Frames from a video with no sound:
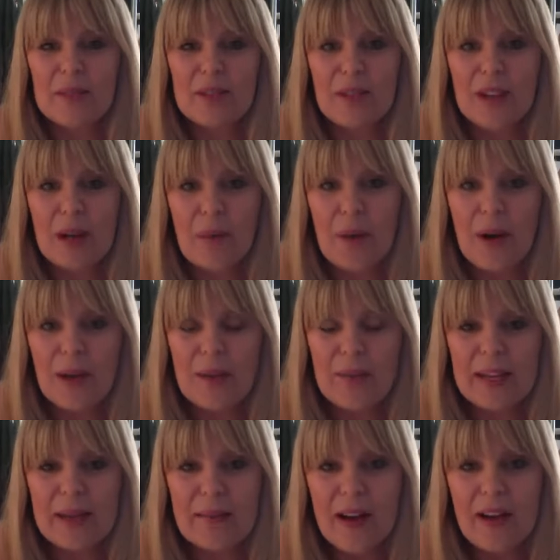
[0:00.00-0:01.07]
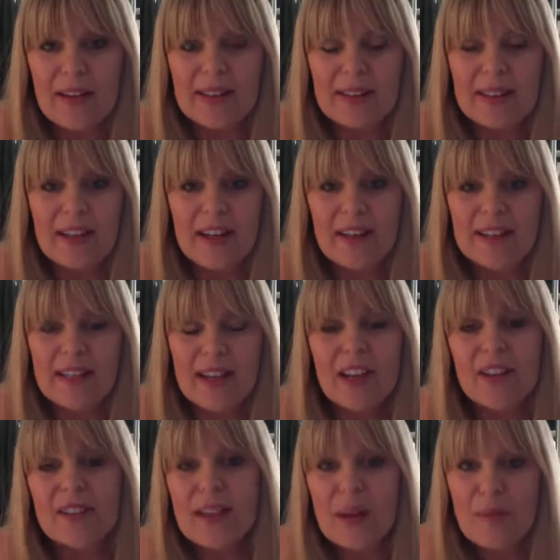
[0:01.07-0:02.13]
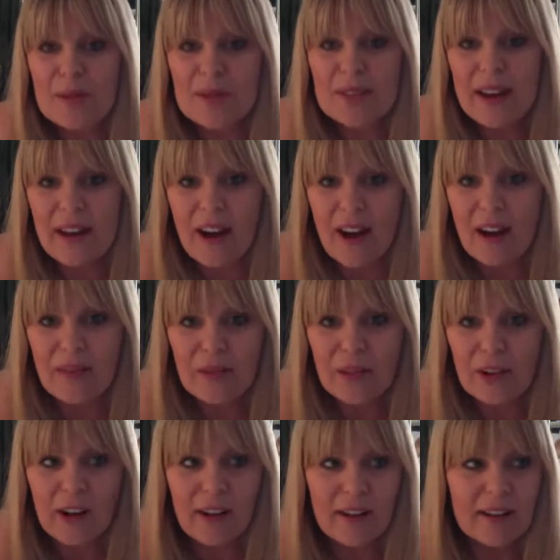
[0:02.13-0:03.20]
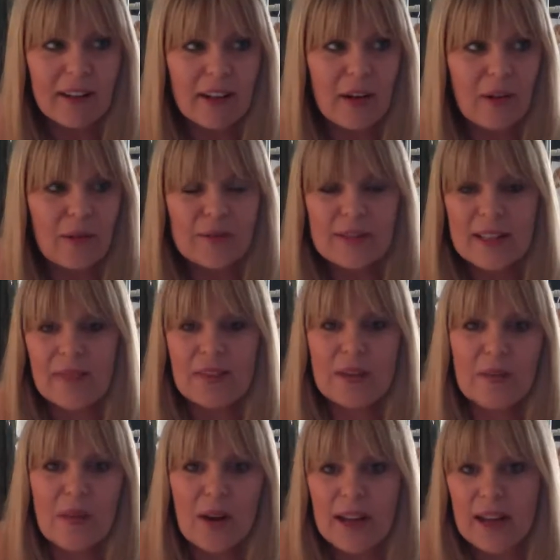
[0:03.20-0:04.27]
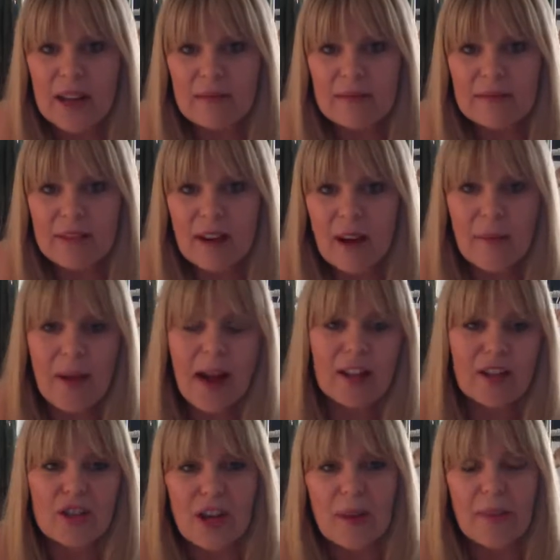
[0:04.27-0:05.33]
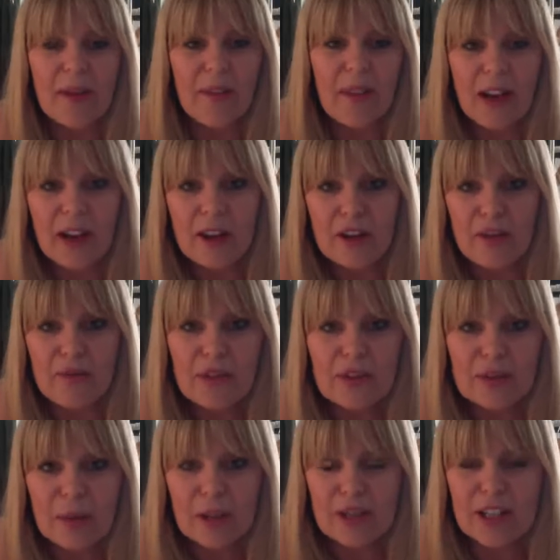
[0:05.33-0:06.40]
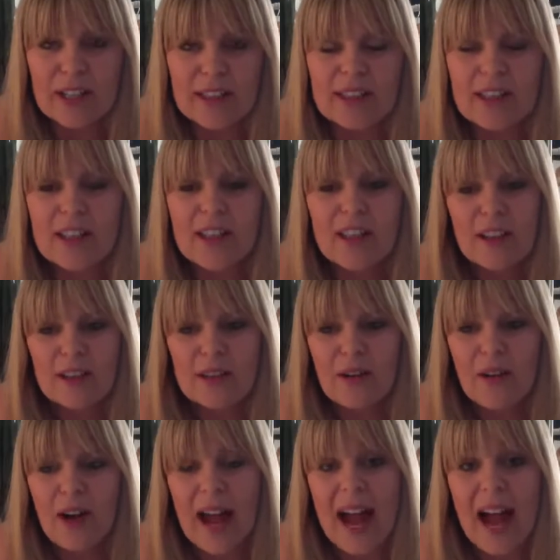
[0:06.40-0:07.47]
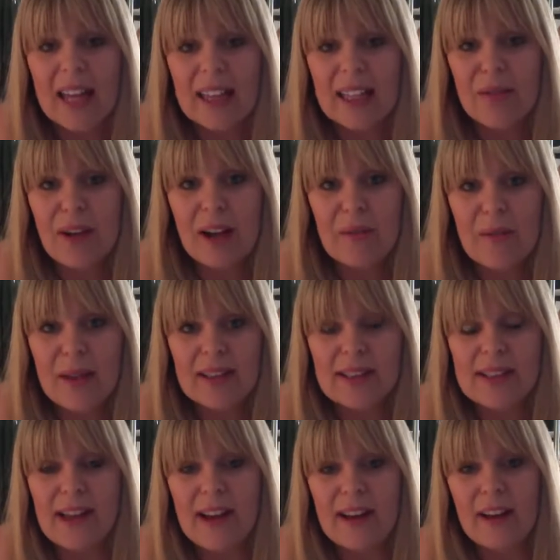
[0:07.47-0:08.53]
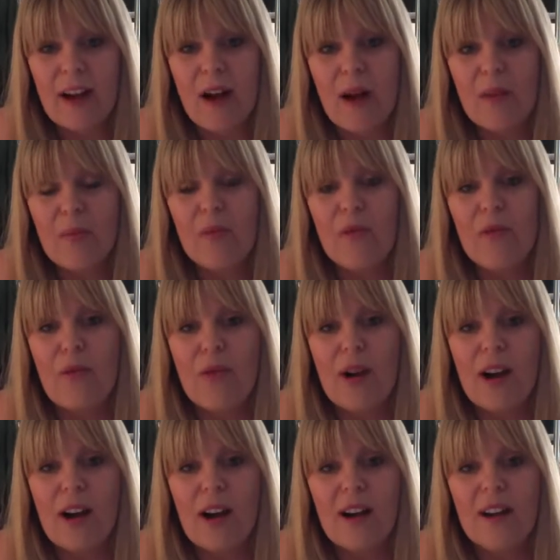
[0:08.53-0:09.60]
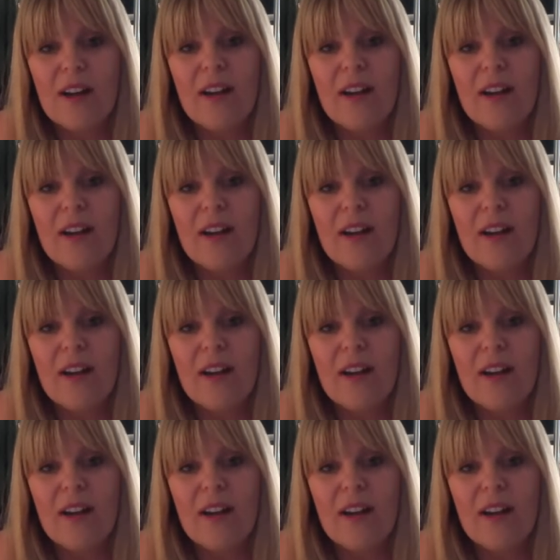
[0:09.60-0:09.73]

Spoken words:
you'll get a welcome email and it'll say, here's 10% off, or, save some money, come back and shop online on your first purchase. So I highly recommend signing up for